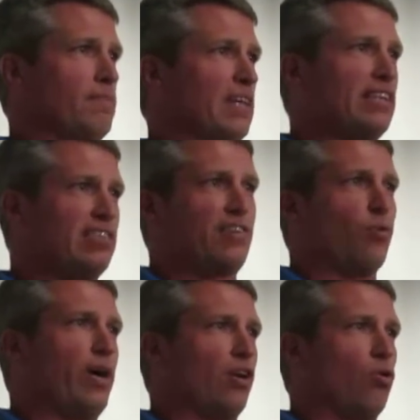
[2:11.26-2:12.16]
That's not the
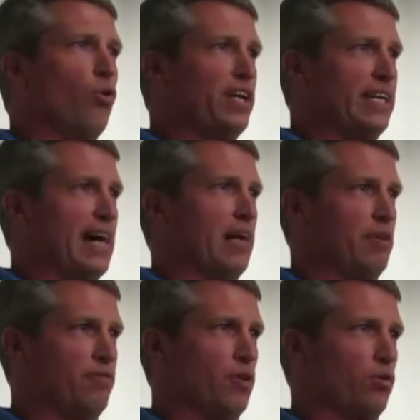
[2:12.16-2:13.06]
way to grow an
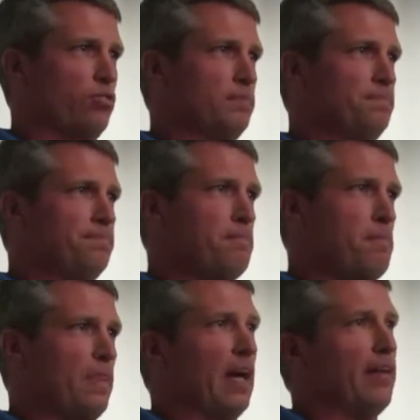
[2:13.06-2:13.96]
economy, folks.
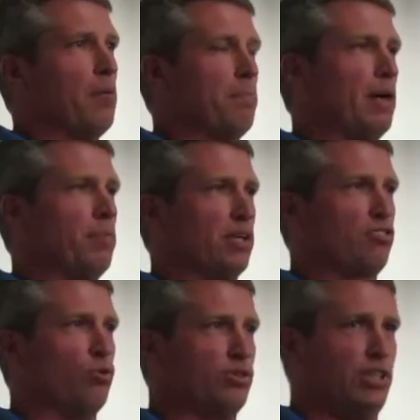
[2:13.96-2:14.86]
And I'm a public
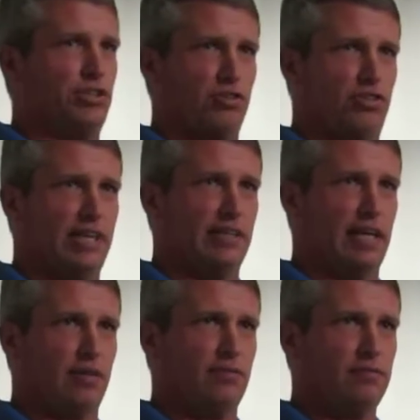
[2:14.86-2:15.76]
school teacher saying that.